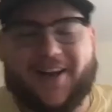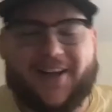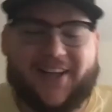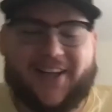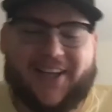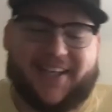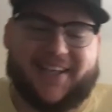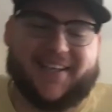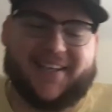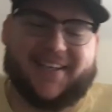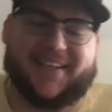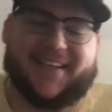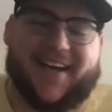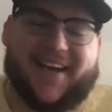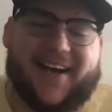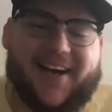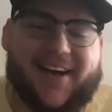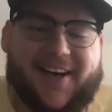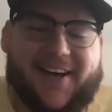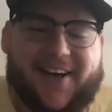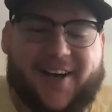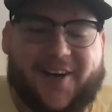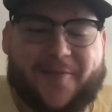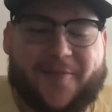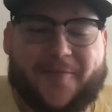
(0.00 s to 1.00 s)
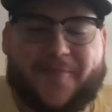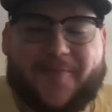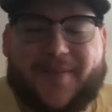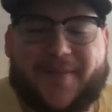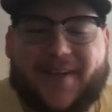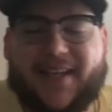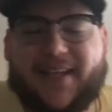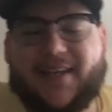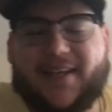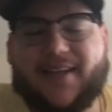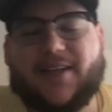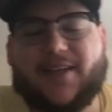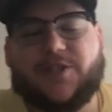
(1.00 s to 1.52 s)
I like it.
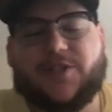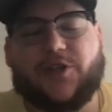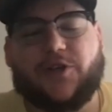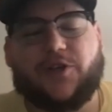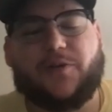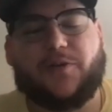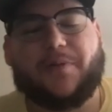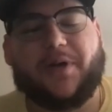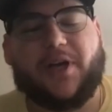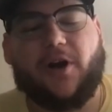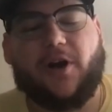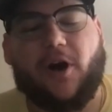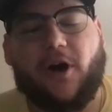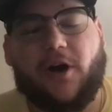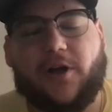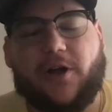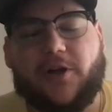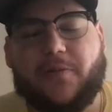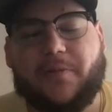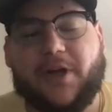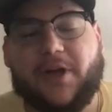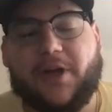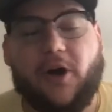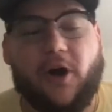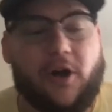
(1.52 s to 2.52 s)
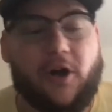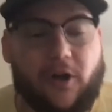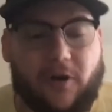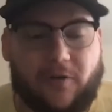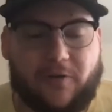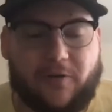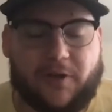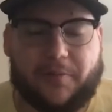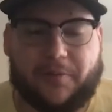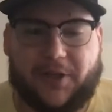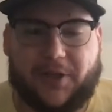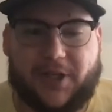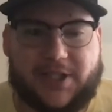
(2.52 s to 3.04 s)
So you've been all
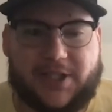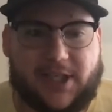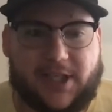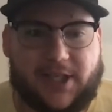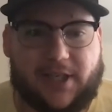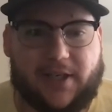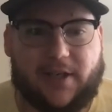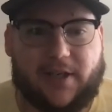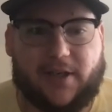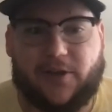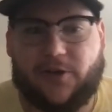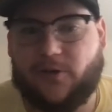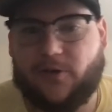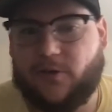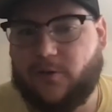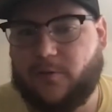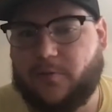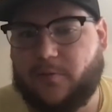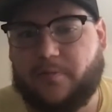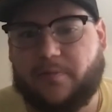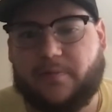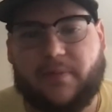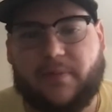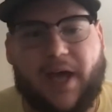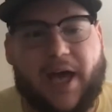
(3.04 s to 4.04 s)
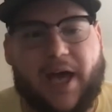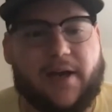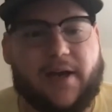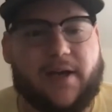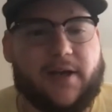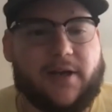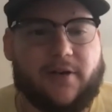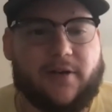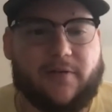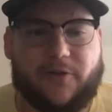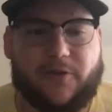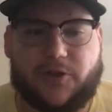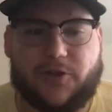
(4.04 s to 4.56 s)
over the place. Like you had
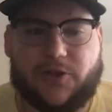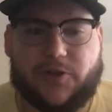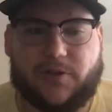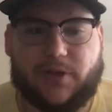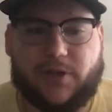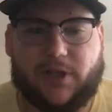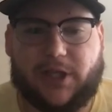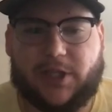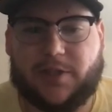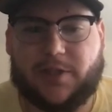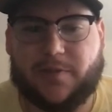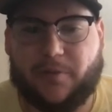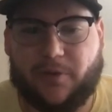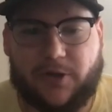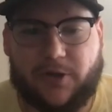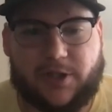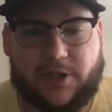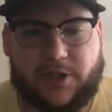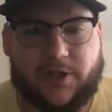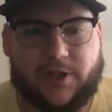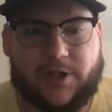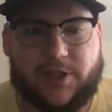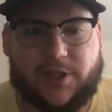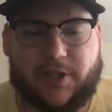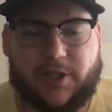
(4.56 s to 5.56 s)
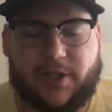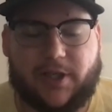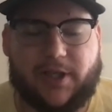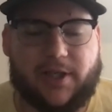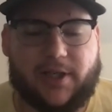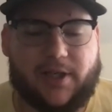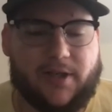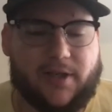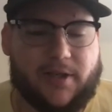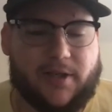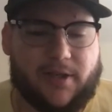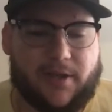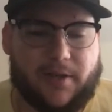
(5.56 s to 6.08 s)
interviews with like Sports
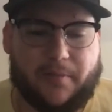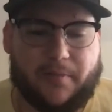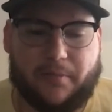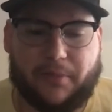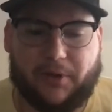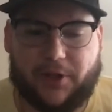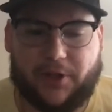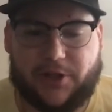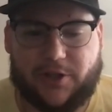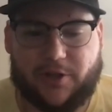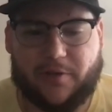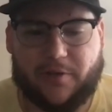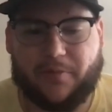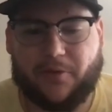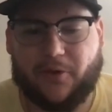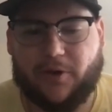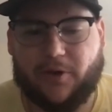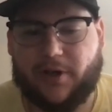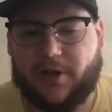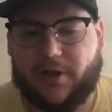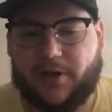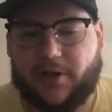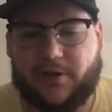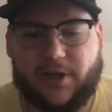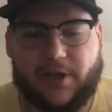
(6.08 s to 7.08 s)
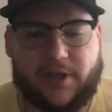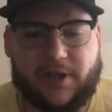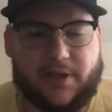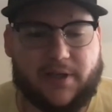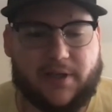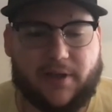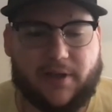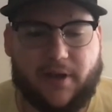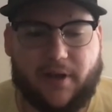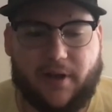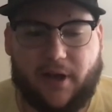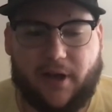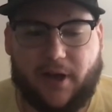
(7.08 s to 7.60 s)
Illustrated and Bleacher Report, and you've
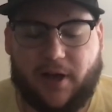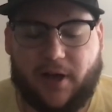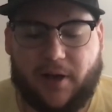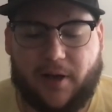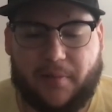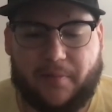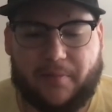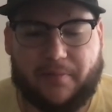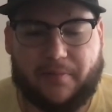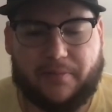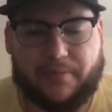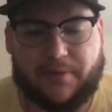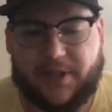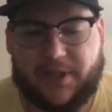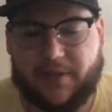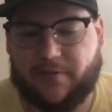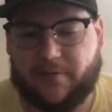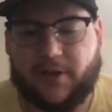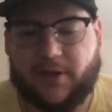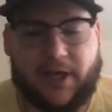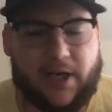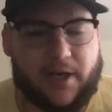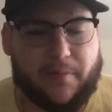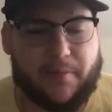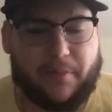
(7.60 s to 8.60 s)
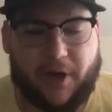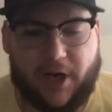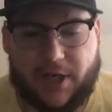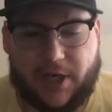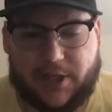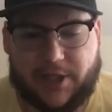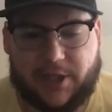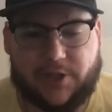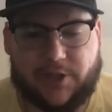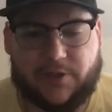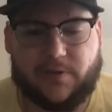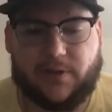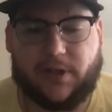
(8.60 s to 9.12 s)
done different kind of
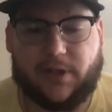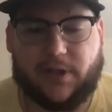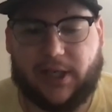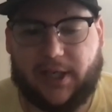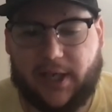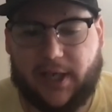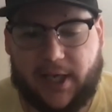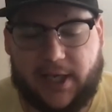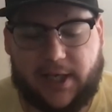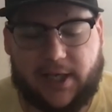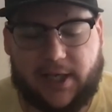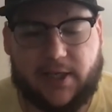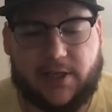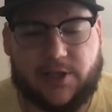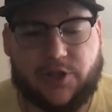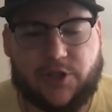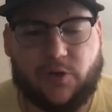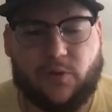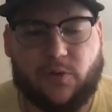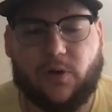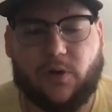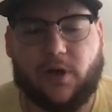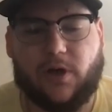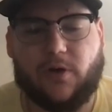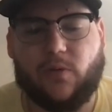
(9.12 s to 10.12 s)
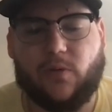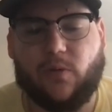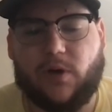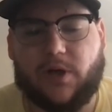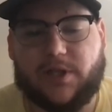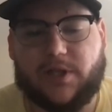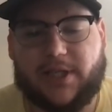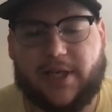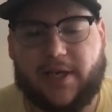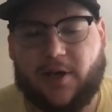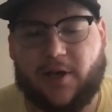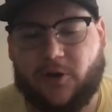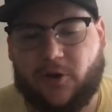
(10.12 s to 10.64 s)
projects with like Nike. So what has
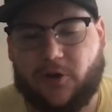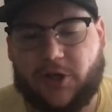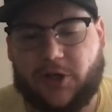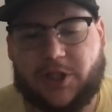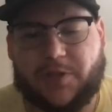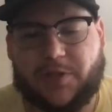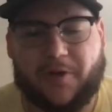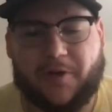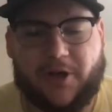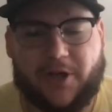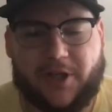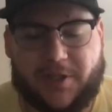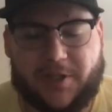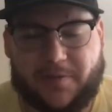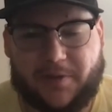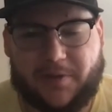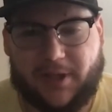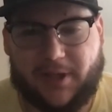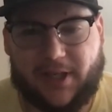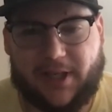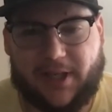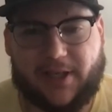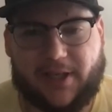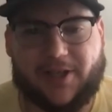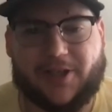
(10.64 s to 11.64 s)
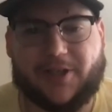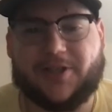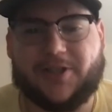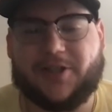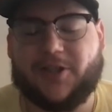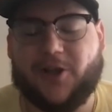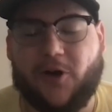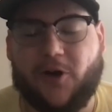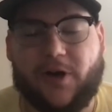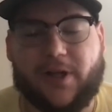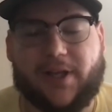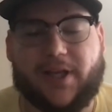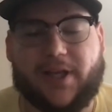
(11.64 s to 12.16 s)
that whole experience been like,
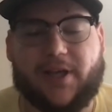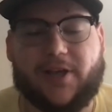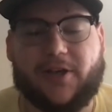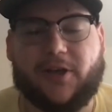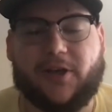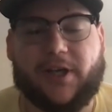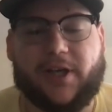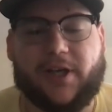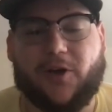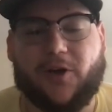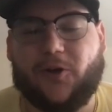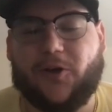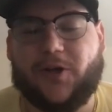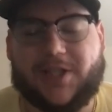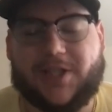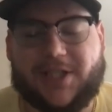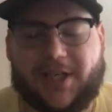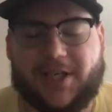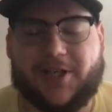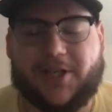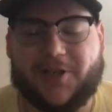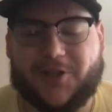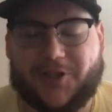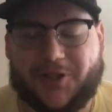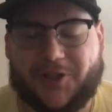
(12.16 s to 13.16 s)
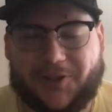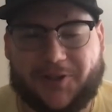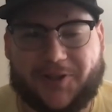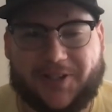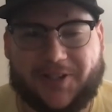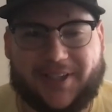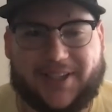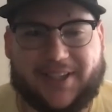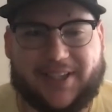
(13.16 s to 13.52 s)
knowing that you're like only 10 years old?